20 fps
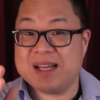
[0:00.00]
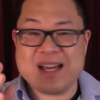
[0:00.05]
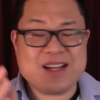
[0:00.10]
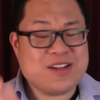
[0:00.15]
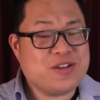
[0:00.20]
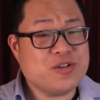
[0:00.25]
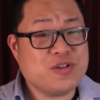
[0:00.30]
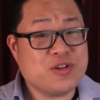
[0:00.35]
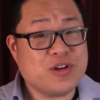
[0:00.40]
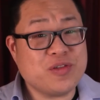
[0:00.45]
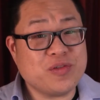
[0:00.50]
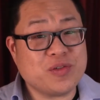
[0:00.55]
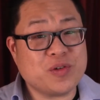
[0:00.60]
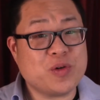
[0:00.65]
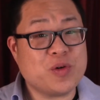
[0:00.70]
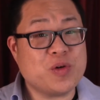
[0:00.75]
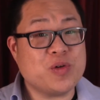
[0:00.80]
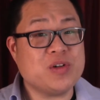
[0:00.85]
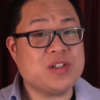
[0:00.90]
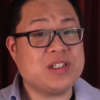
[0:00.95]
And you should of
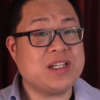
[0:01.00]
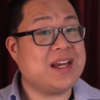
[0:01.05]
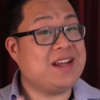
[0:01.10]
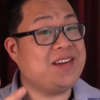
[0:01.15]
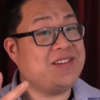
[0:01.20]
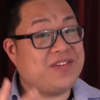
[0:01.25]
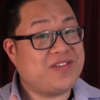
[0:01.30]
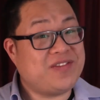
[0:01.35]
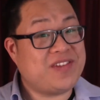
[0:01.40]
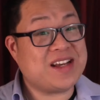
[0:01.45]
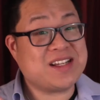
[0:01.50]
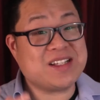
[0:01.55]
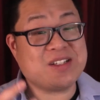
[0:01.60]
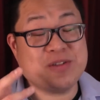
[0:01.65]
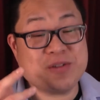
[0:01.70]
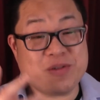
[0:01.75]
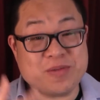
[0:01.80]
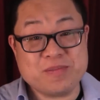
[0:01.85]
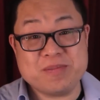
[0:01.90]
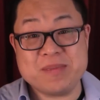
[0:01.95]
course invest
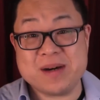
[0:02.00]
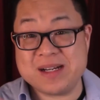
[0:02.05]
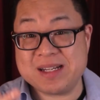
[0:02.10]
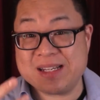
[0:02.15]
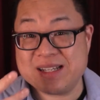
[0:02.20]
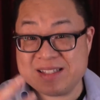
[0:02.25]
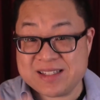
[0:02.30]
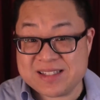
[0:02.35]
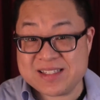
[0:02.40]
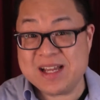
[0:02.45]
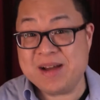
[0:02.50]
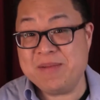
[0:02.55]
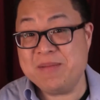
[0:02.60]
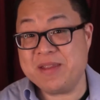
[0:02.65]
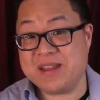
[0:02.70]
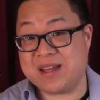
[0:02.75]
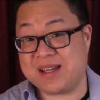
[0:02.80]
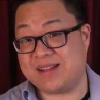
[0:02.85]
your money in something,